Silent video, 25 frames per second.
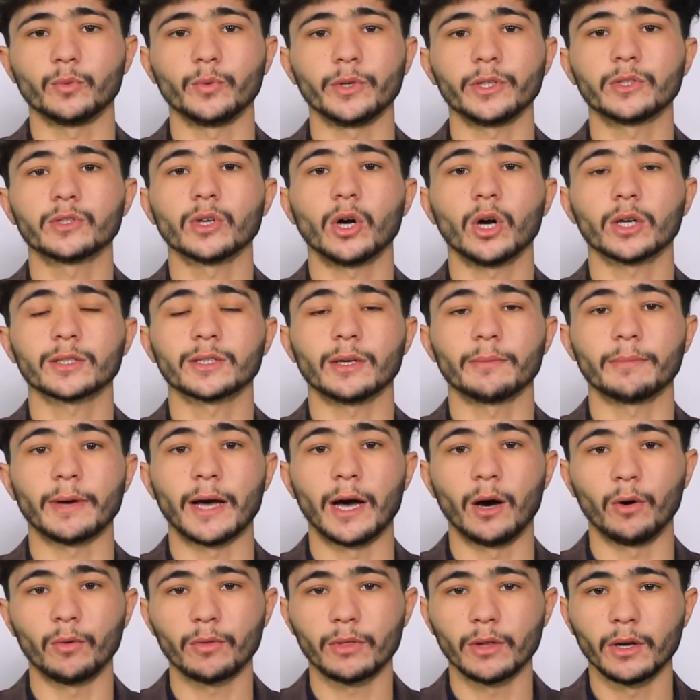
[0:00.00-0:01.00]
we talked
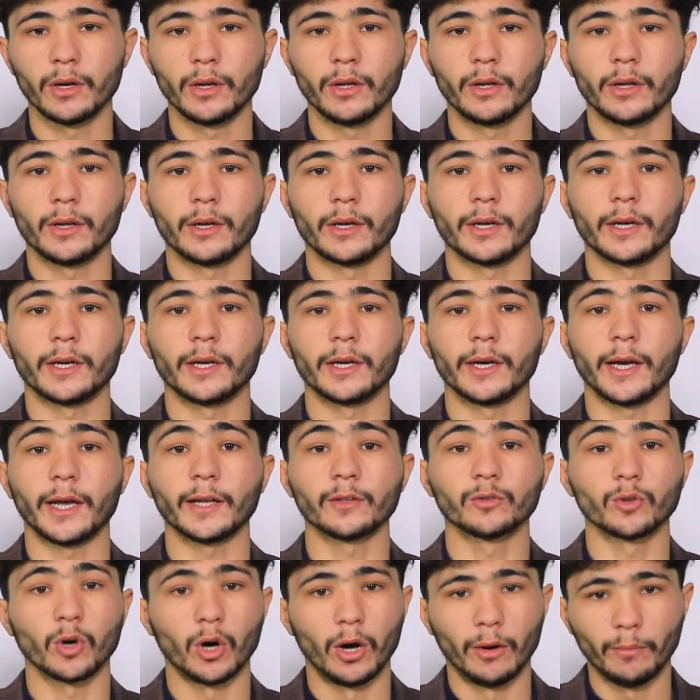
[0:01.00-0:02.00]
about
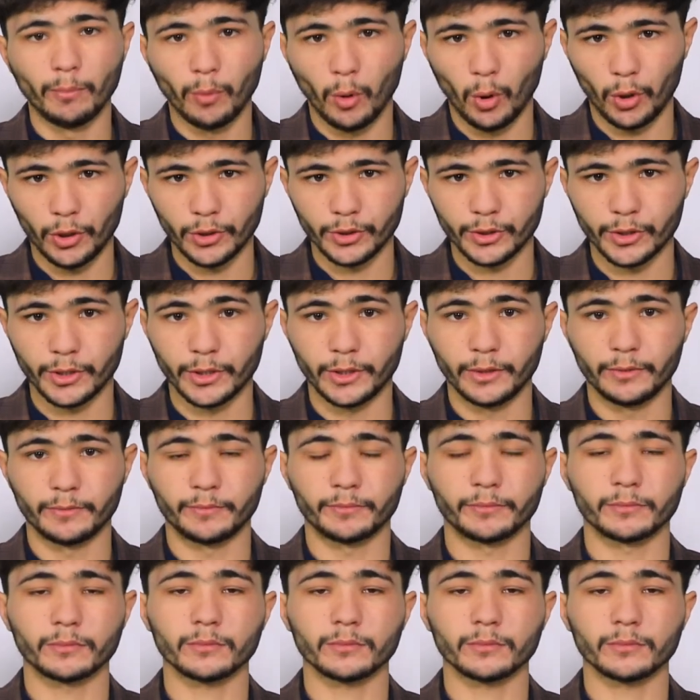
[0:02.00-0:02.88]
idgham portion,